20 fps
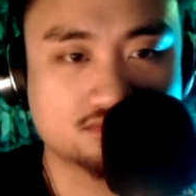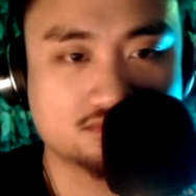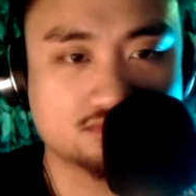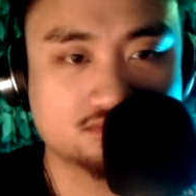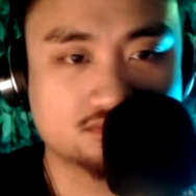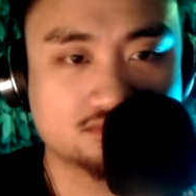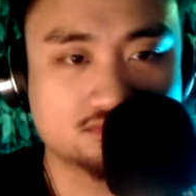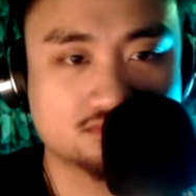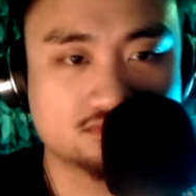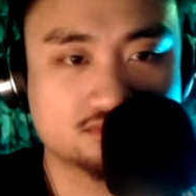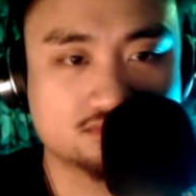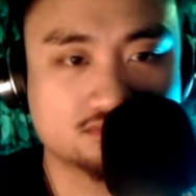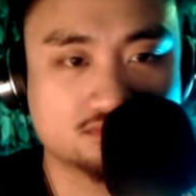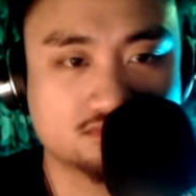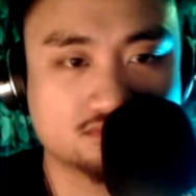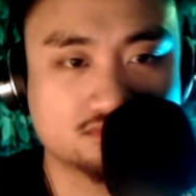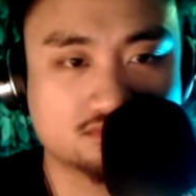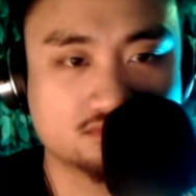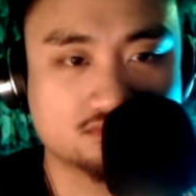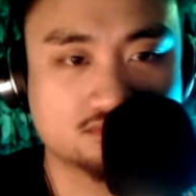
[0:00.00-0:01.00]

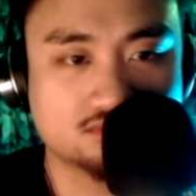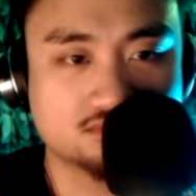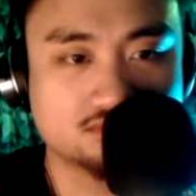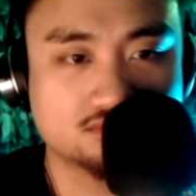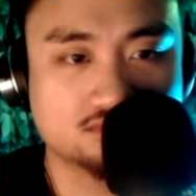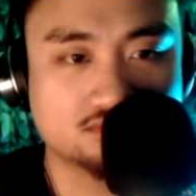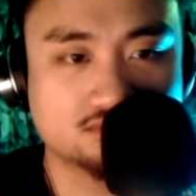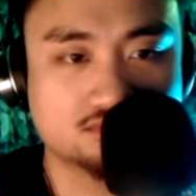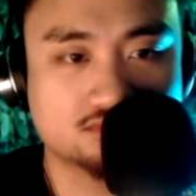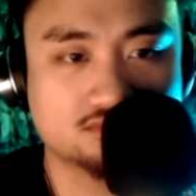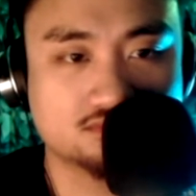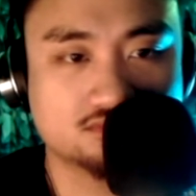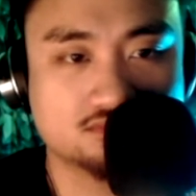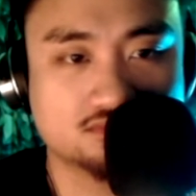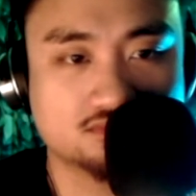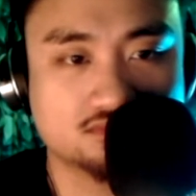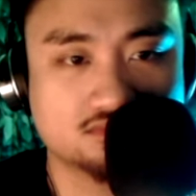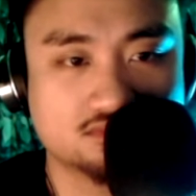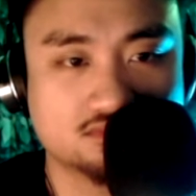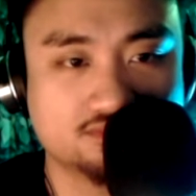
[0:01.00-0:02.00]

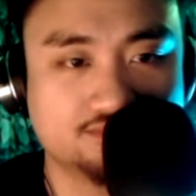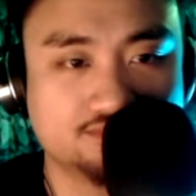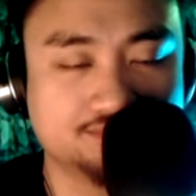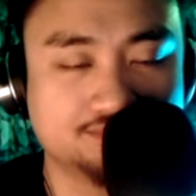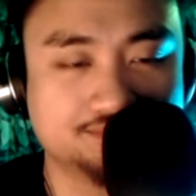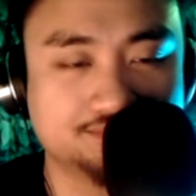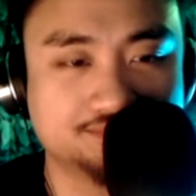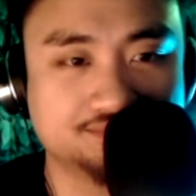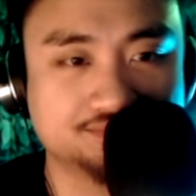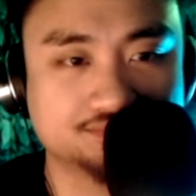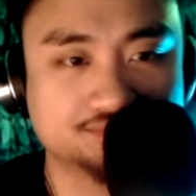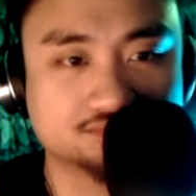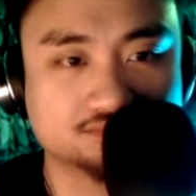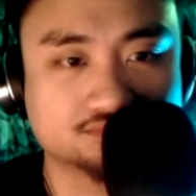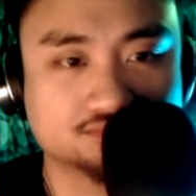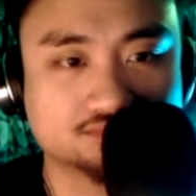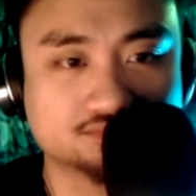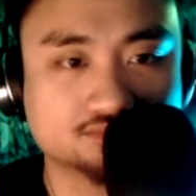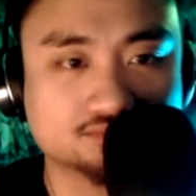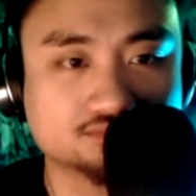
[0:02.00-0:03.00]

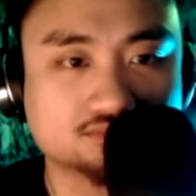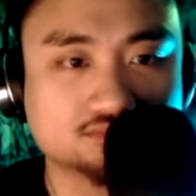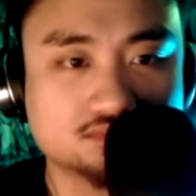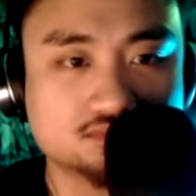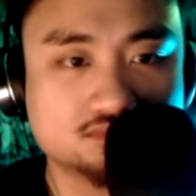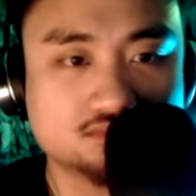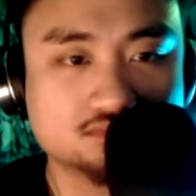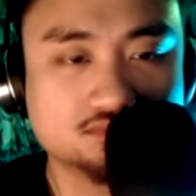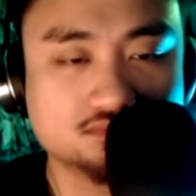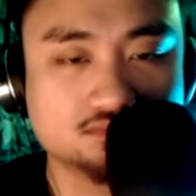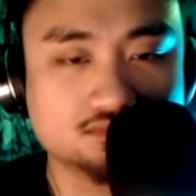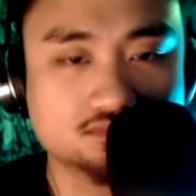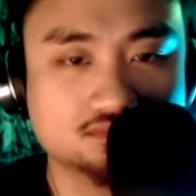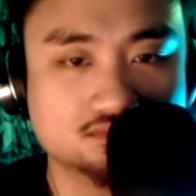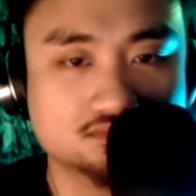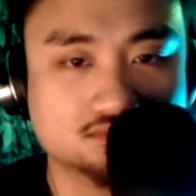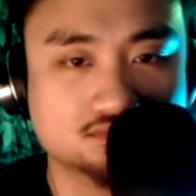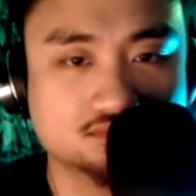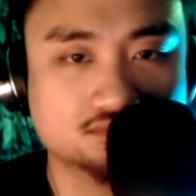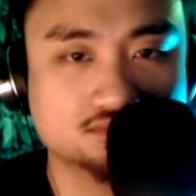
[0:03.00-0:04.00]

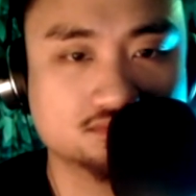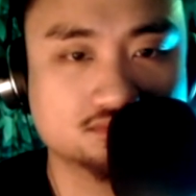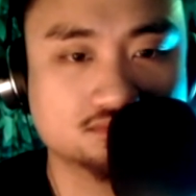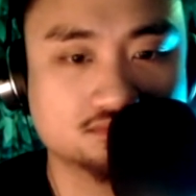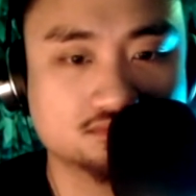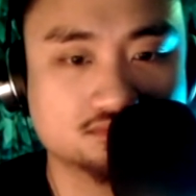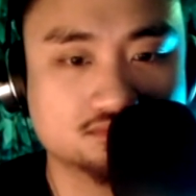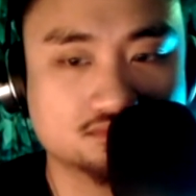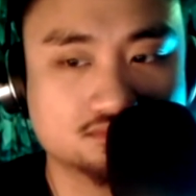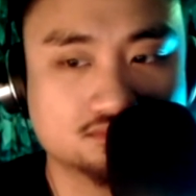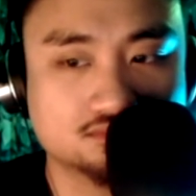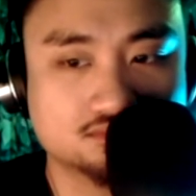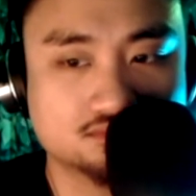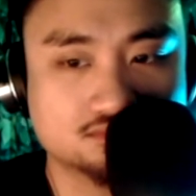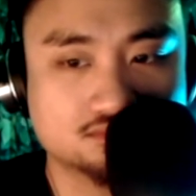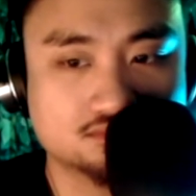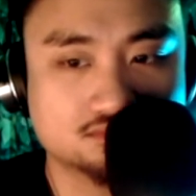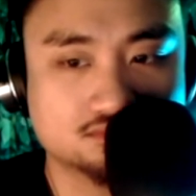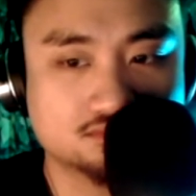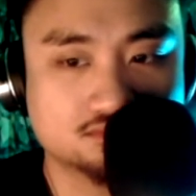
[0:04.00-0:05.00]

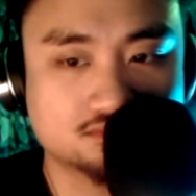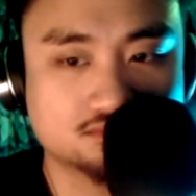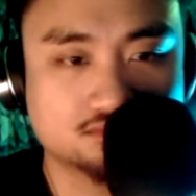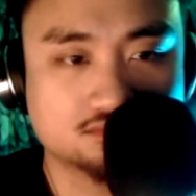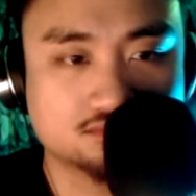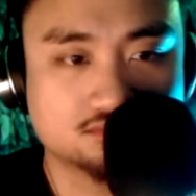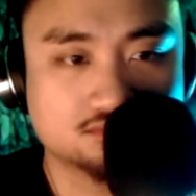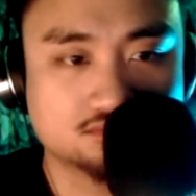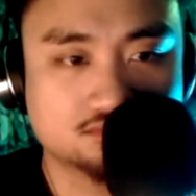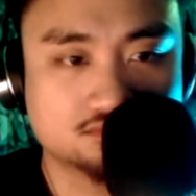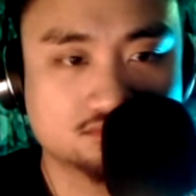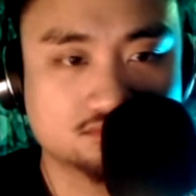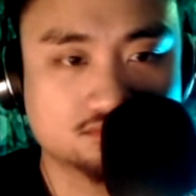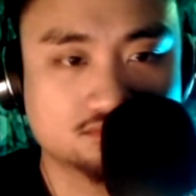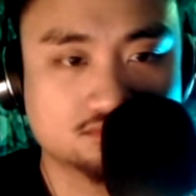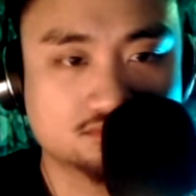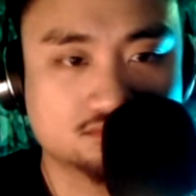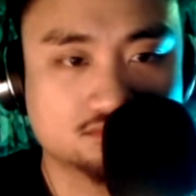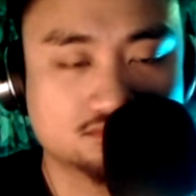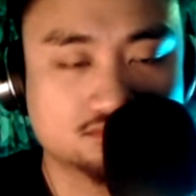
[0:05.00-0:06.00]

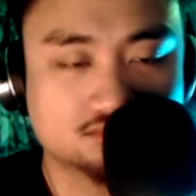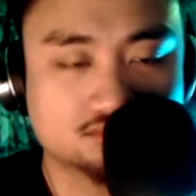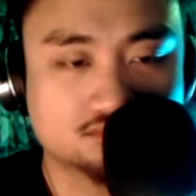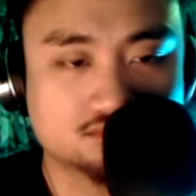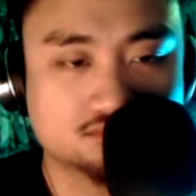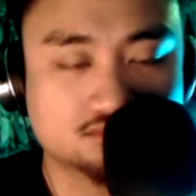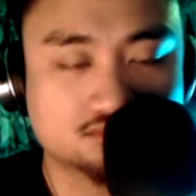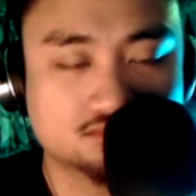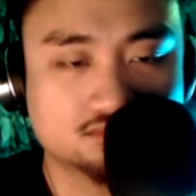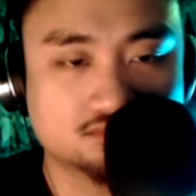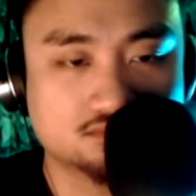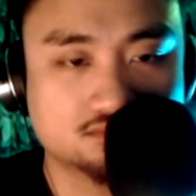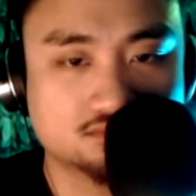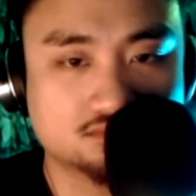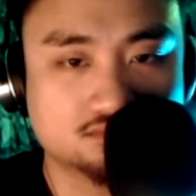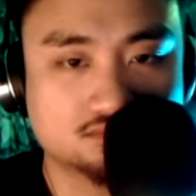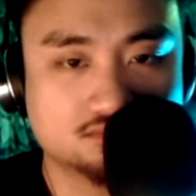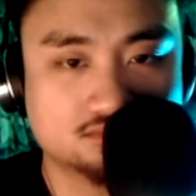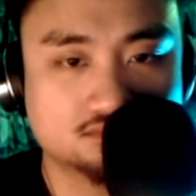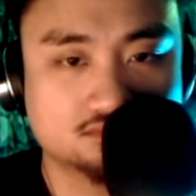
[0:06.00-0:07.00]

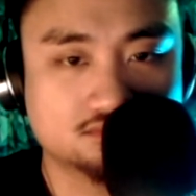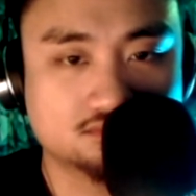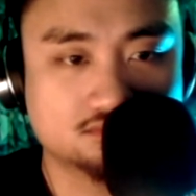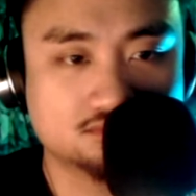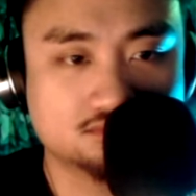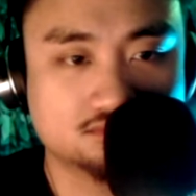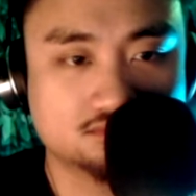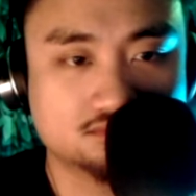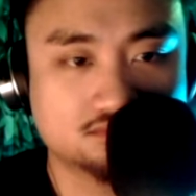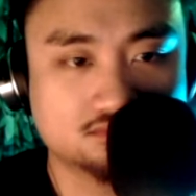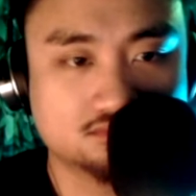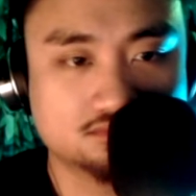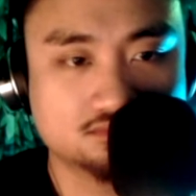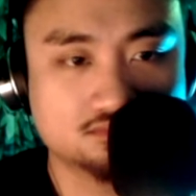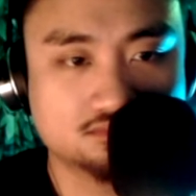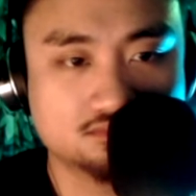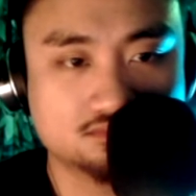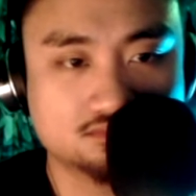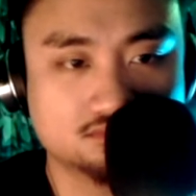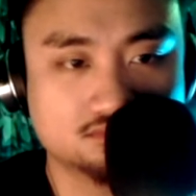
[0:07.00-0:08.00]
The person shown says nothing.